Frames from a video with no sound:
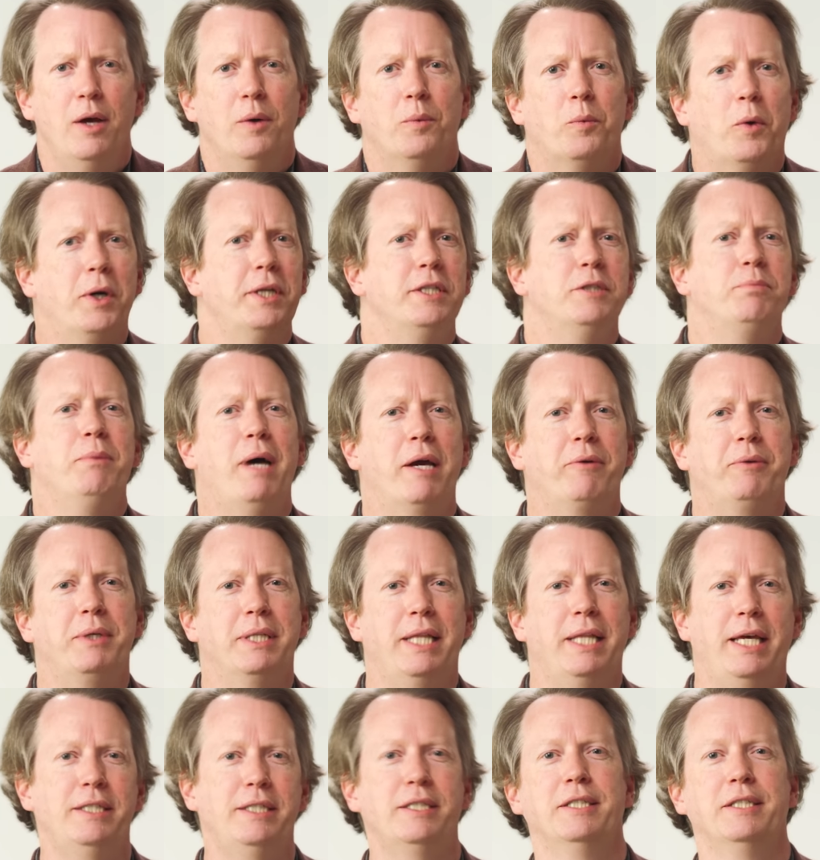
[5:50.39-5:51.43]
what is my
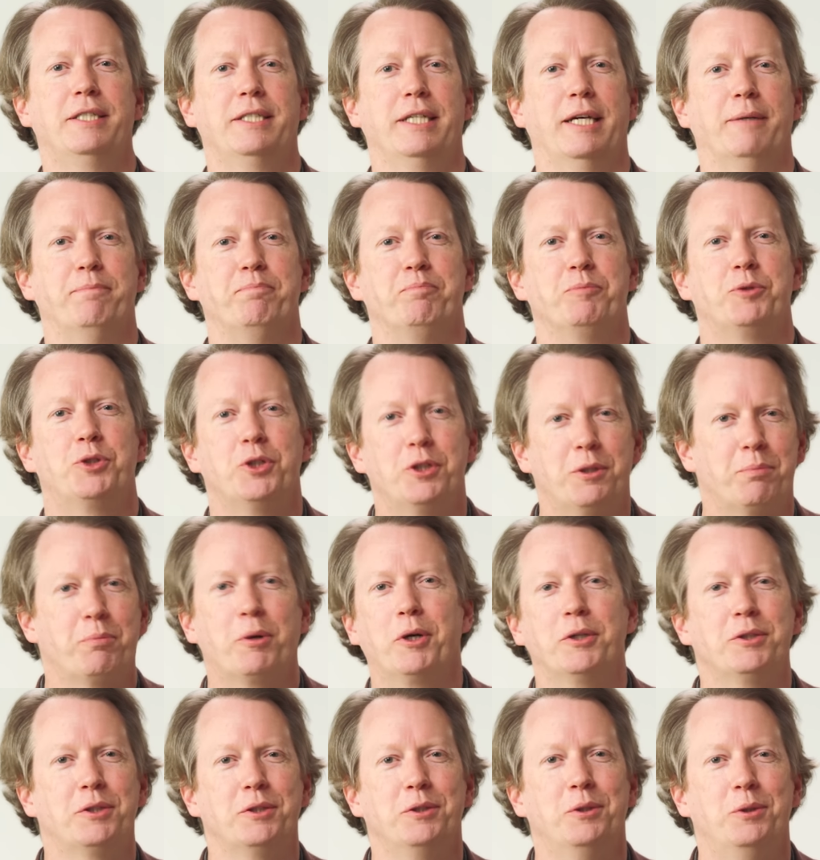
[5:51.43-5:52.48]
relationship to the
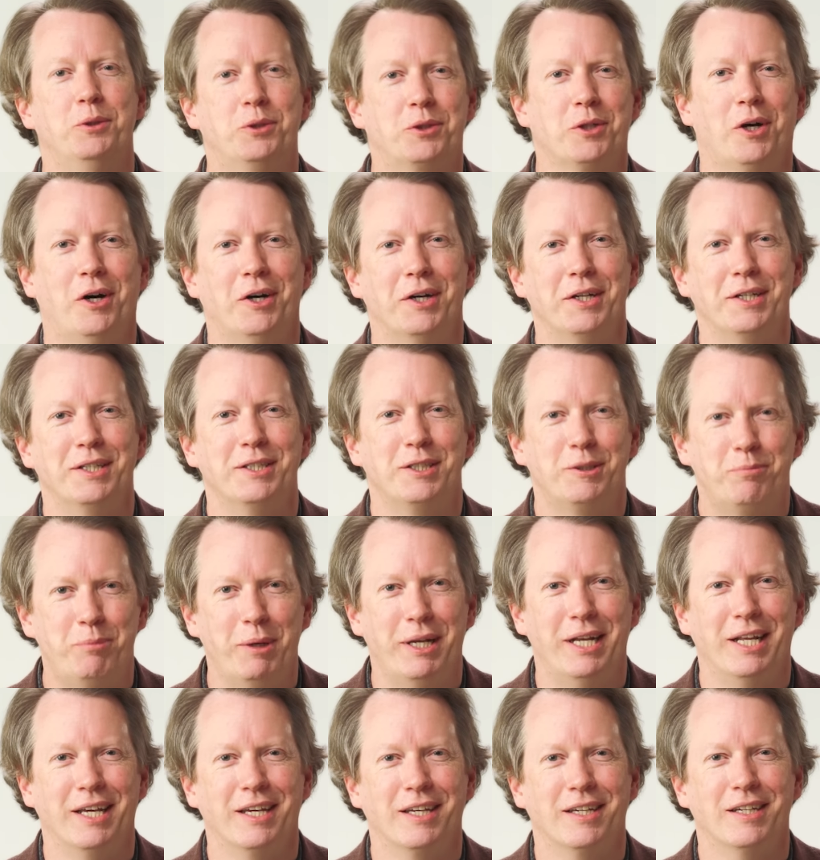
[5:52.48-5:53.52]
person who saw it
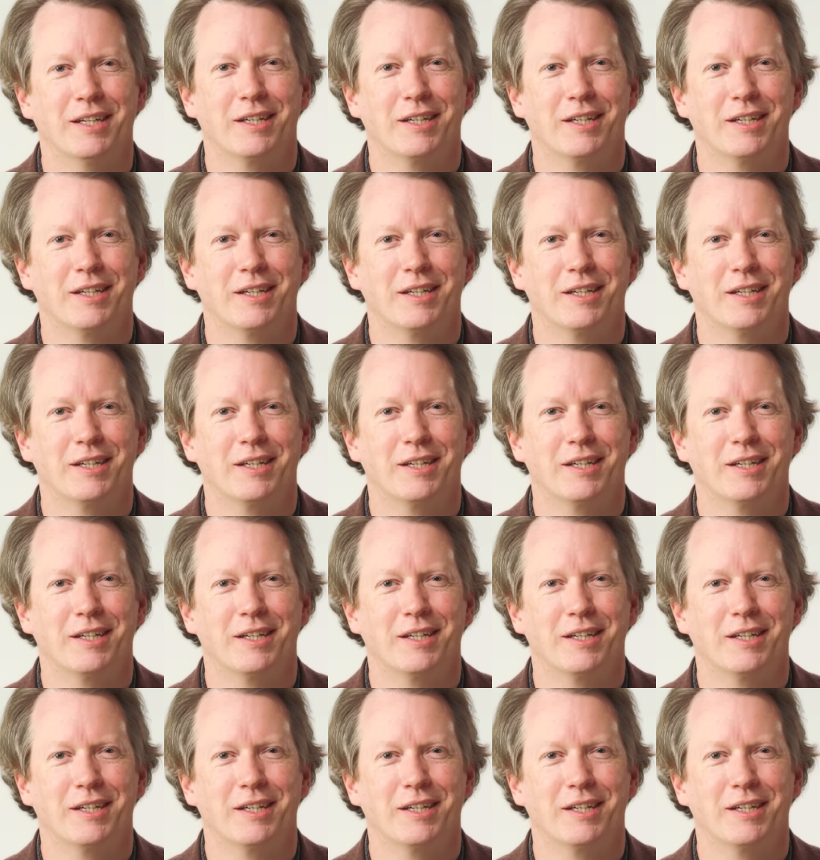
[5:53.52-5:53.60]
spinning